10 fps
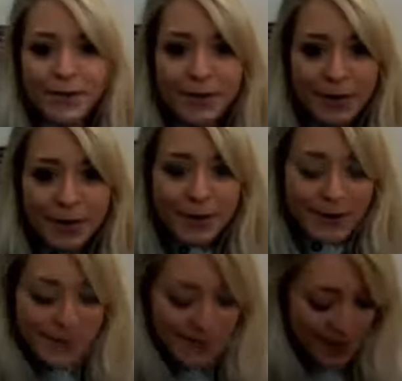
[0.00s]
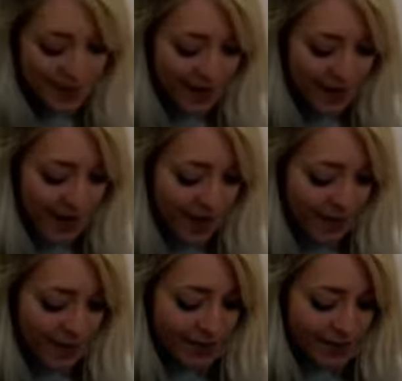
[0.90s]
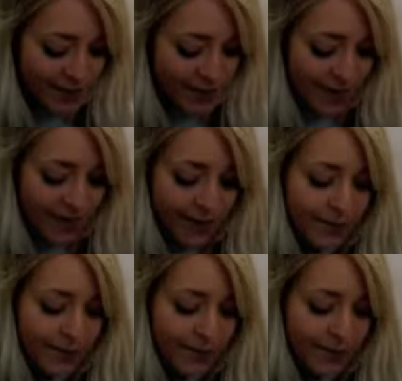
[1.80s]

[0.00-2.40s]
you want to call them. I'm going to start